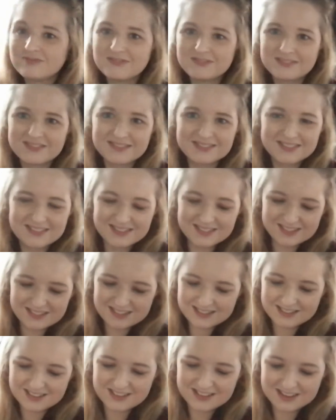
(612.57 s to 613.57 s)

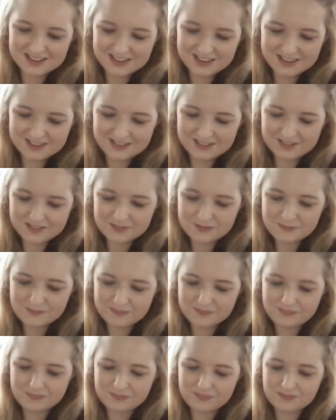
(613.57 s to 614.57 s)

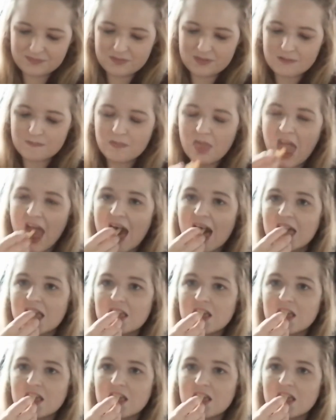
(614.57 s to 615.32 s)
(no one is talking)